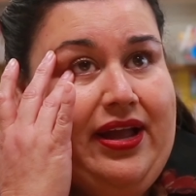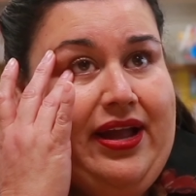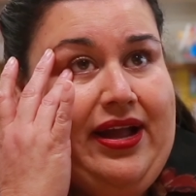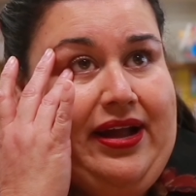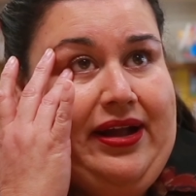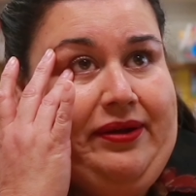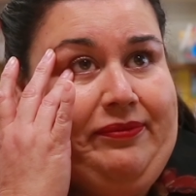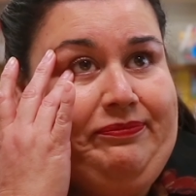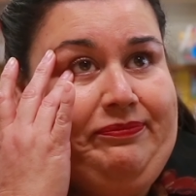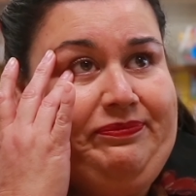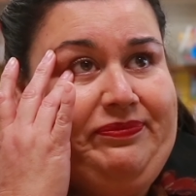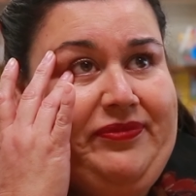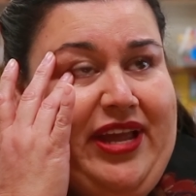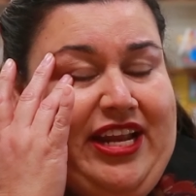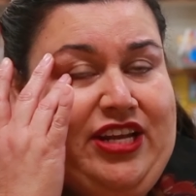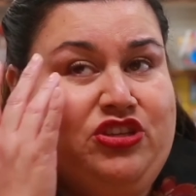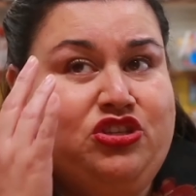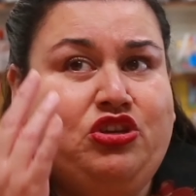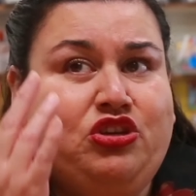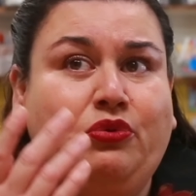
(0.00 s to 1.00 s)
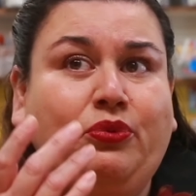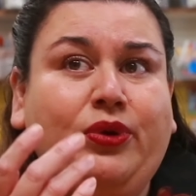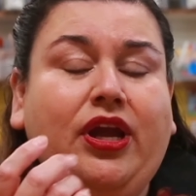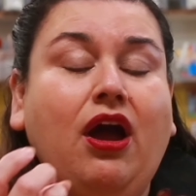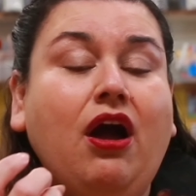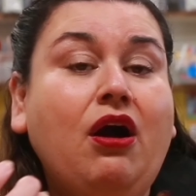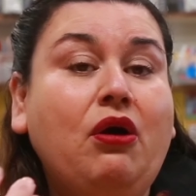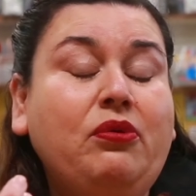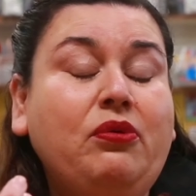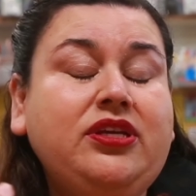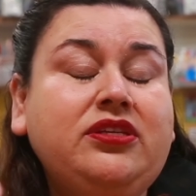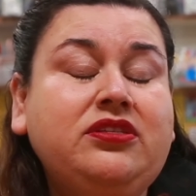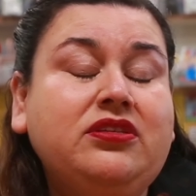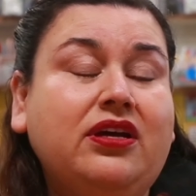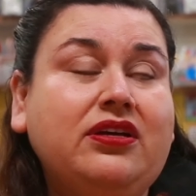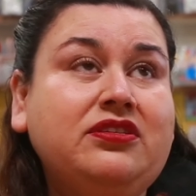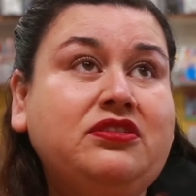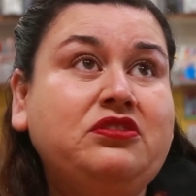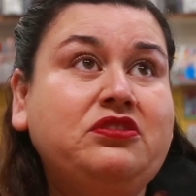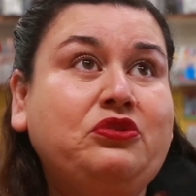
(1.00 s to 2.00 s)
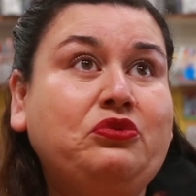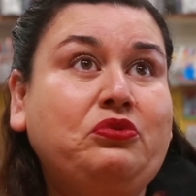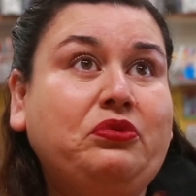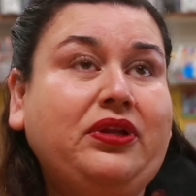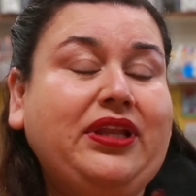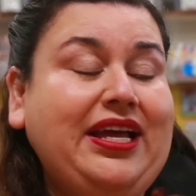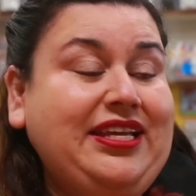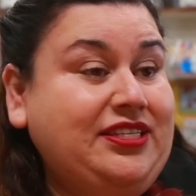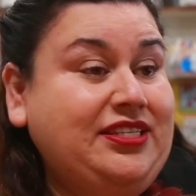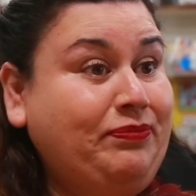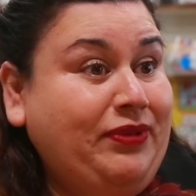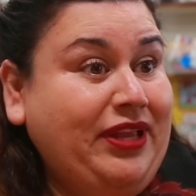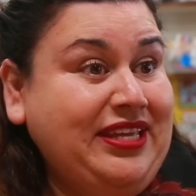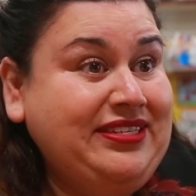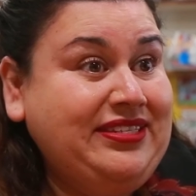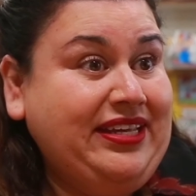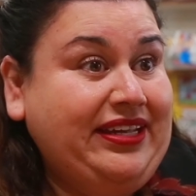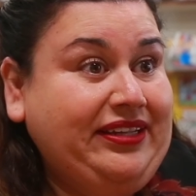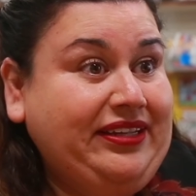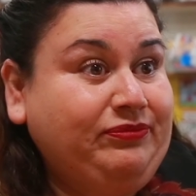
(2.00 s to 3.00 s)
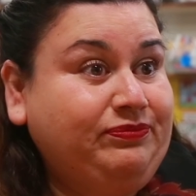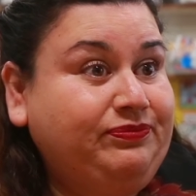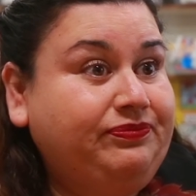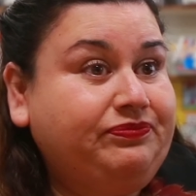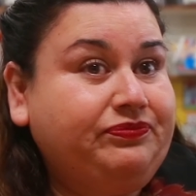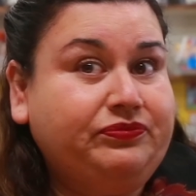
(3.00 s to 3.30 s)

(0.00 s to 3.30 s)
Um, and so we always saw school as a blessing.